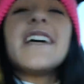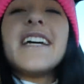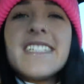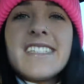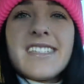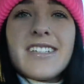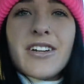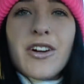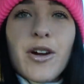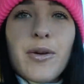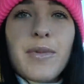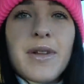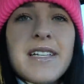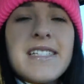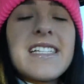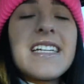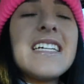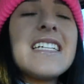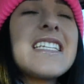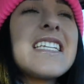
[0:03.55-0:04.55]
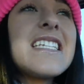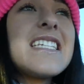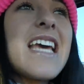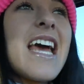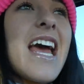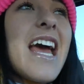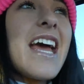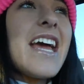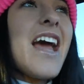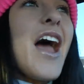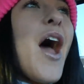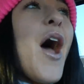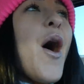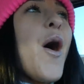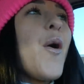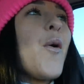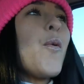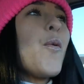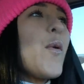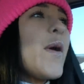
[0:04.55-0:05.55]
It's your girl Melissa, and today
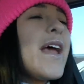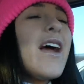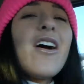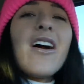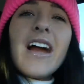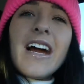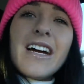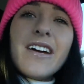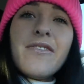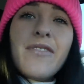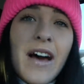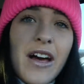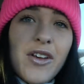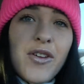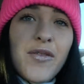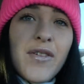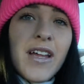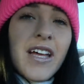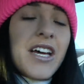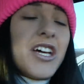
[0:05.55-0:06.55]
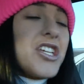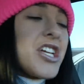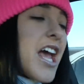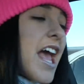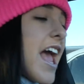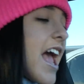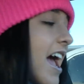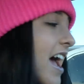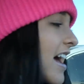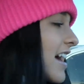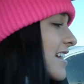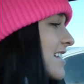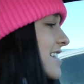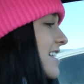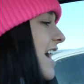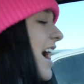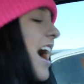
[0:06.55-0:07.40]
we are at Value Village, and